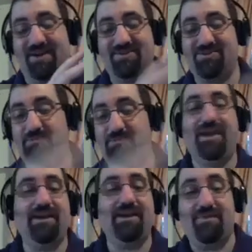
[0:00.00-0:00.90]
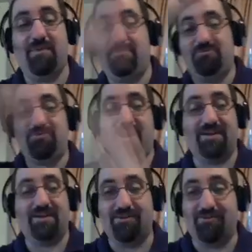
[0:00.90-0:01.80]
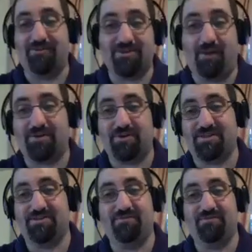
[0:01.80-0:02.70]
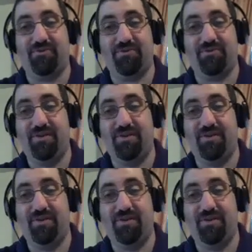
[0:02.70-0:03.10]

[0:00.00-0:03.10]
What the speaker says: duplicate and then drag into their topics and so forth.